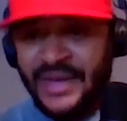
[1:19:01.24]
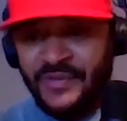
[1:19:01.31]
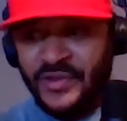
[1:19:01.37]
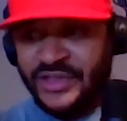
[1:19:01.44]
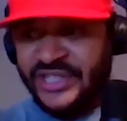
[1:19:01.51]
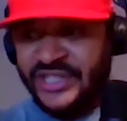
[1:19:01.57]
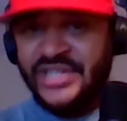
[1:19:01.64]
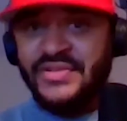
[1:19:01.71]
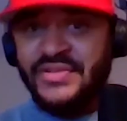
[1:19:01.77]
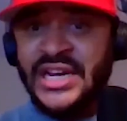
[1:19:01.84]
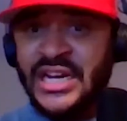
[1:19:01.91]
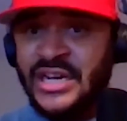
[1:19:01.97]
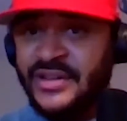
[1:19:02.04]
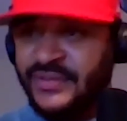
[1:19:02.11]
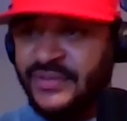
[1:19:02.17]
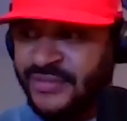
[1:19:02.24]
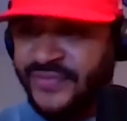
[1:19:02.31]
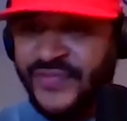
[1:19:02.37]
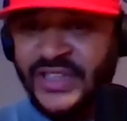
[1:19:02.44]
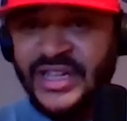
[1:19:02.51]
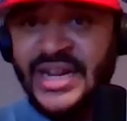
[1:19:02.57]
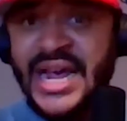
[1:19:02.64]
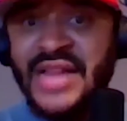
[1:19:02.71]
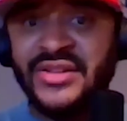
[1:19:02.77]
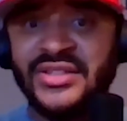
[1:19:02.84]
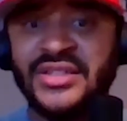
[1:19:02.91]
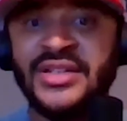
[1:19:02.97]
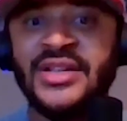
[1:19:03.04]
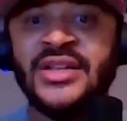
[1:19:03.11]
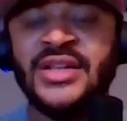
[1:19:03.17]
this shit right here, $50.
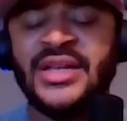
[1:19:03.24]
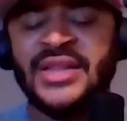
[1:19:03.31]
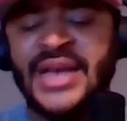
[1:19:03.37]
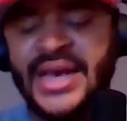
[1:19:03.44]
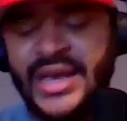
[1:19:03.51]
They're like,